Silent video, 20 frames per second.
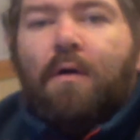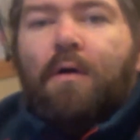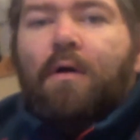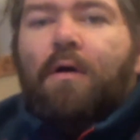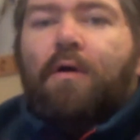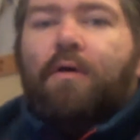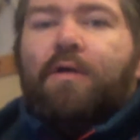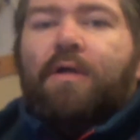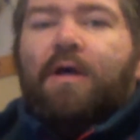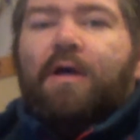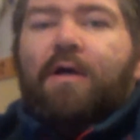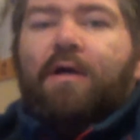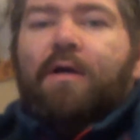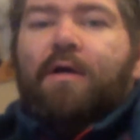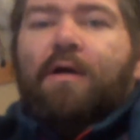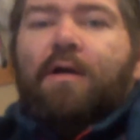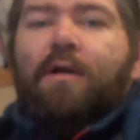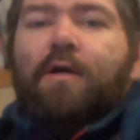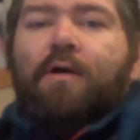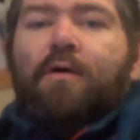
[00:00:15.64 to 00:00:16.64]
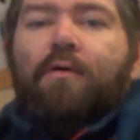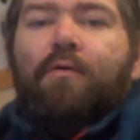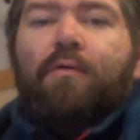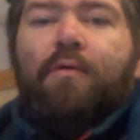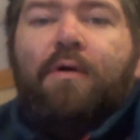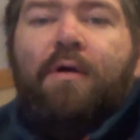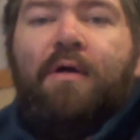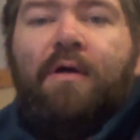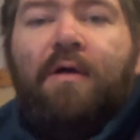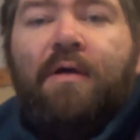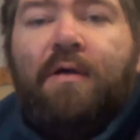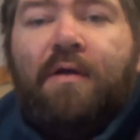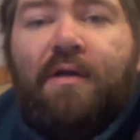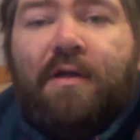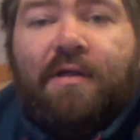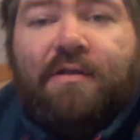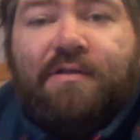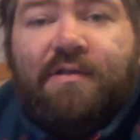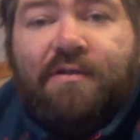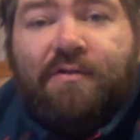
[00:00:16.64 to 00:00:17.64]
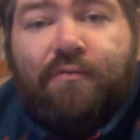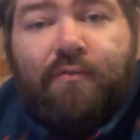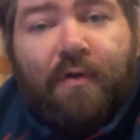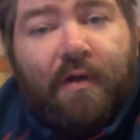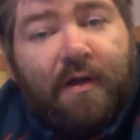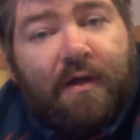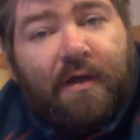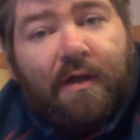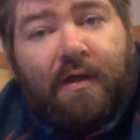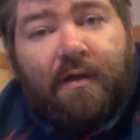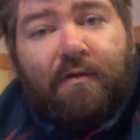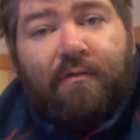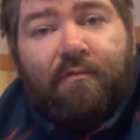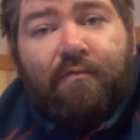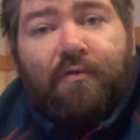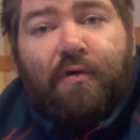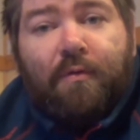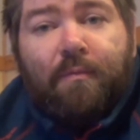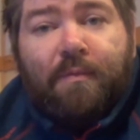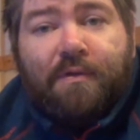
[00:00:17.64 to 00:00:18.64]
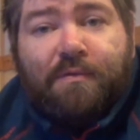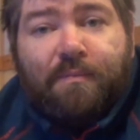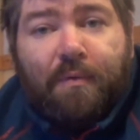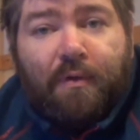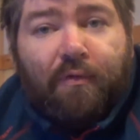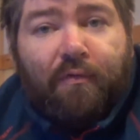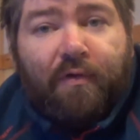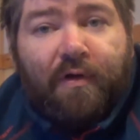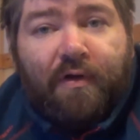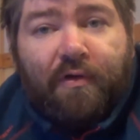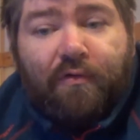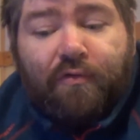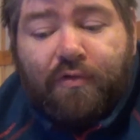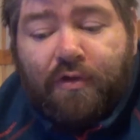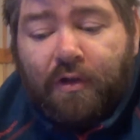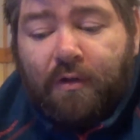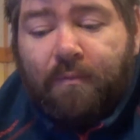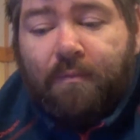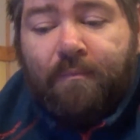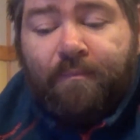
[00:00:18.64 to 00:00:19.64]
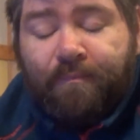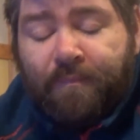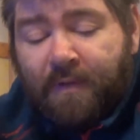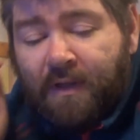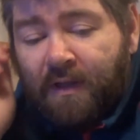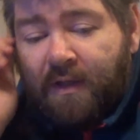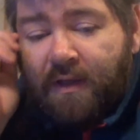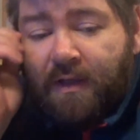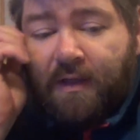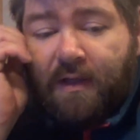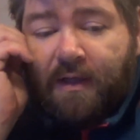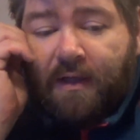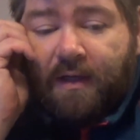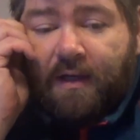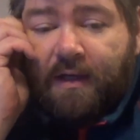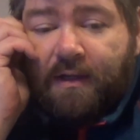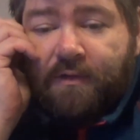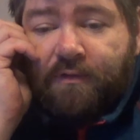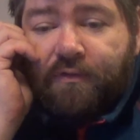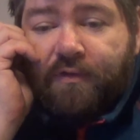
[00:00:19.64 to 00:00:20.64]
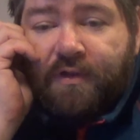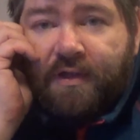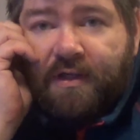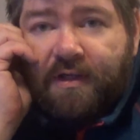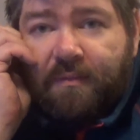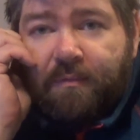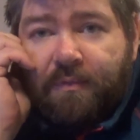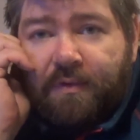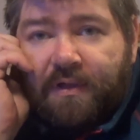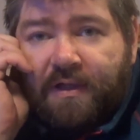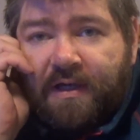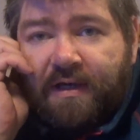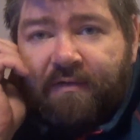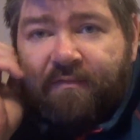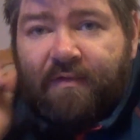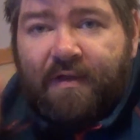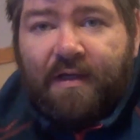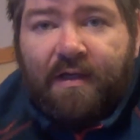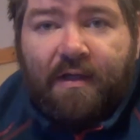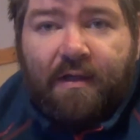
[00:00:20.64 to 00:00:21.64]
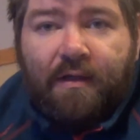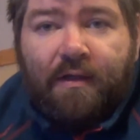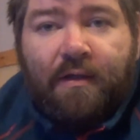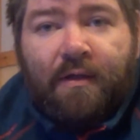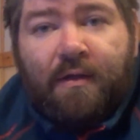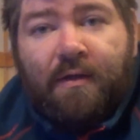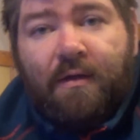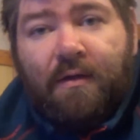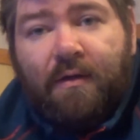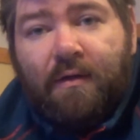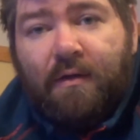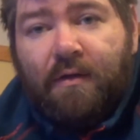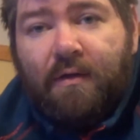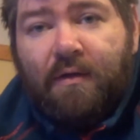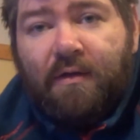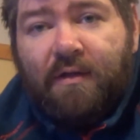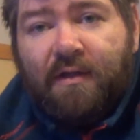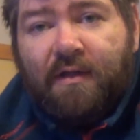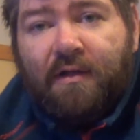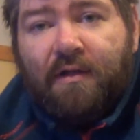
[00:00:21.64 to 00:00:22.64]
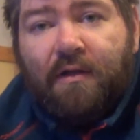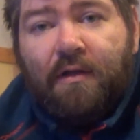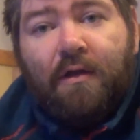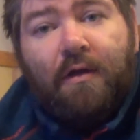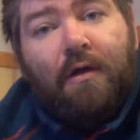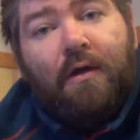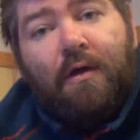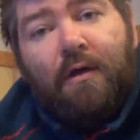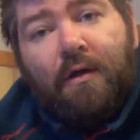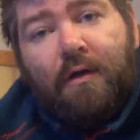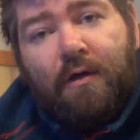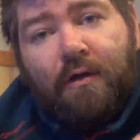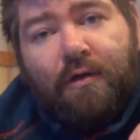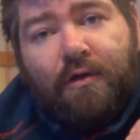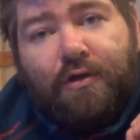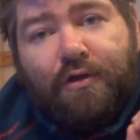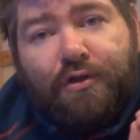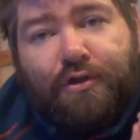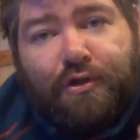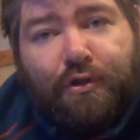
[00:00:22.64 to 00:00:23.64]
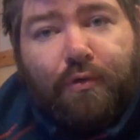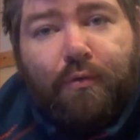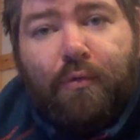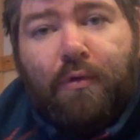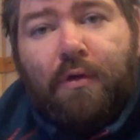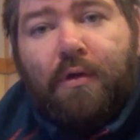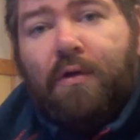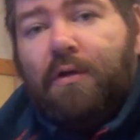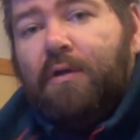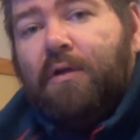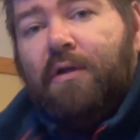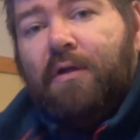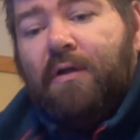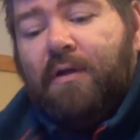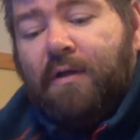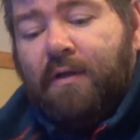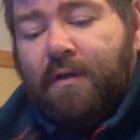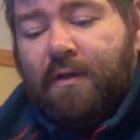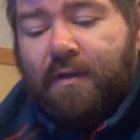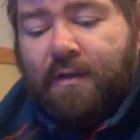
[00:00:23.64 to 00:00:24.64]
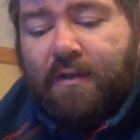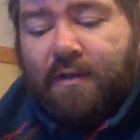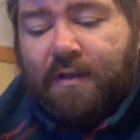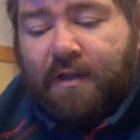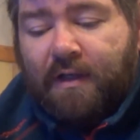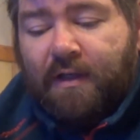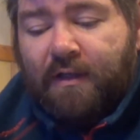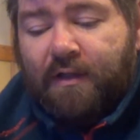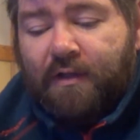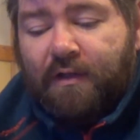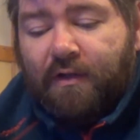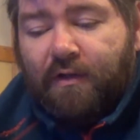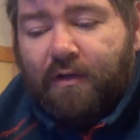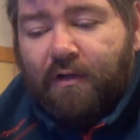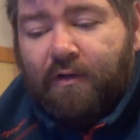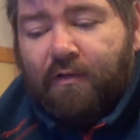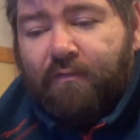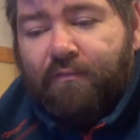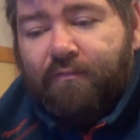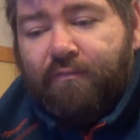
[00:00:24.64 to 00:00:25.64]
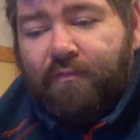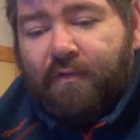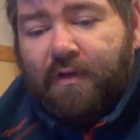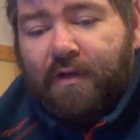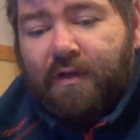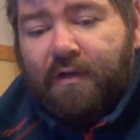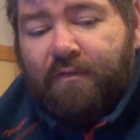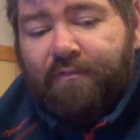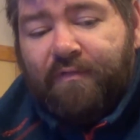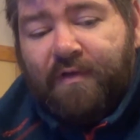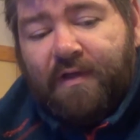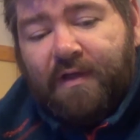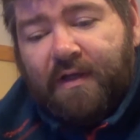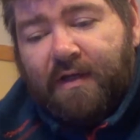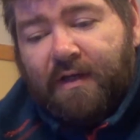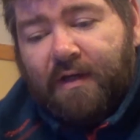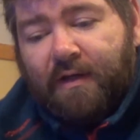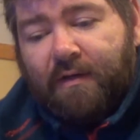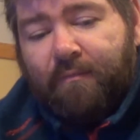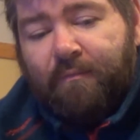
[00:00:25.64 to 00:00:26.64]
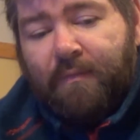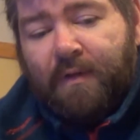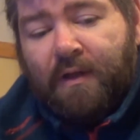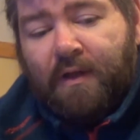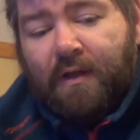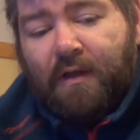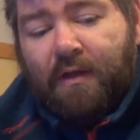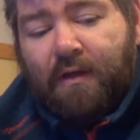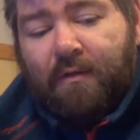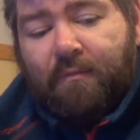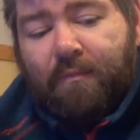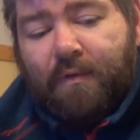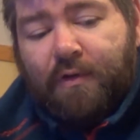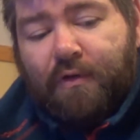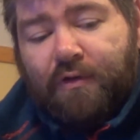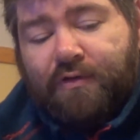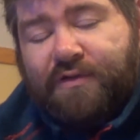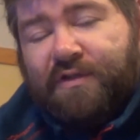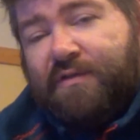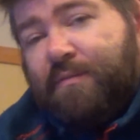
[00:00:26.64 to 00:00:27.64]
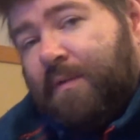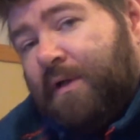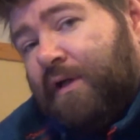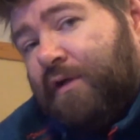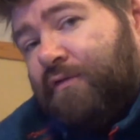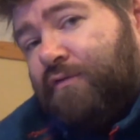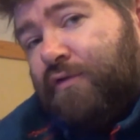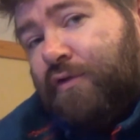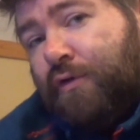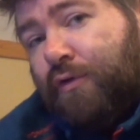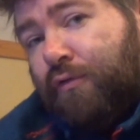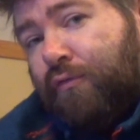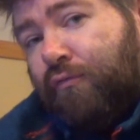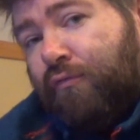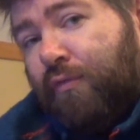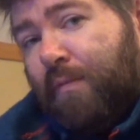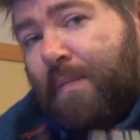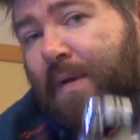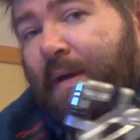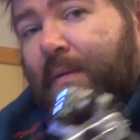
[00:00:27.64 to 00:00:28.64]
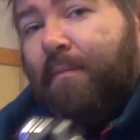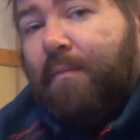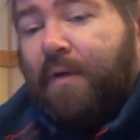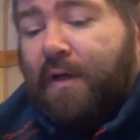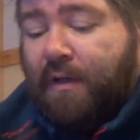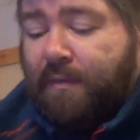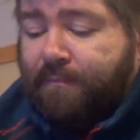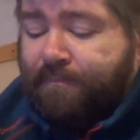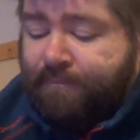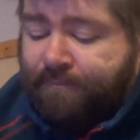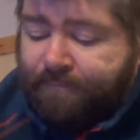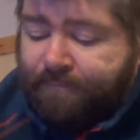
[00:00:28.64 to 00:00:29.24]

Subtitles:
Okay, hello, this is Ray again from explorerray.com, and today I'm gonna have a little dual kind of thing here, because as many as you remember,